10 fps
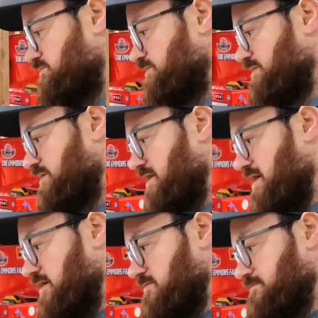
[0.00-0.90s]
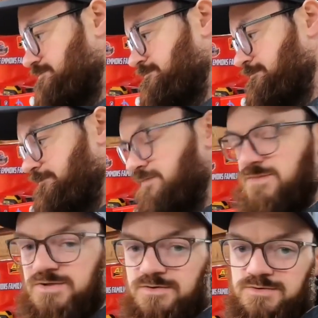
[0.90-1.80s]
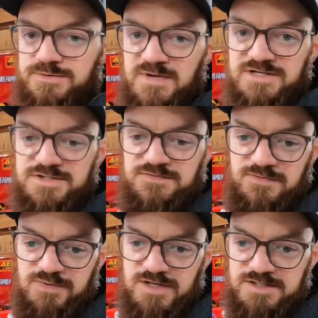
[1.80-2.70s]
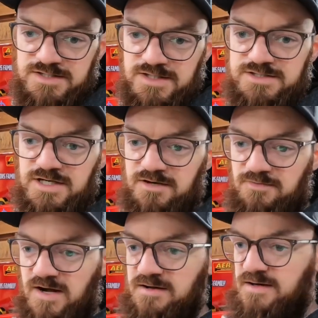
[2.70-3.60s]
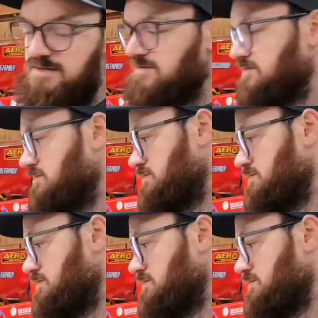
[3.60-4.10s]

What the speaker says: really not too special of a place if they check ride height.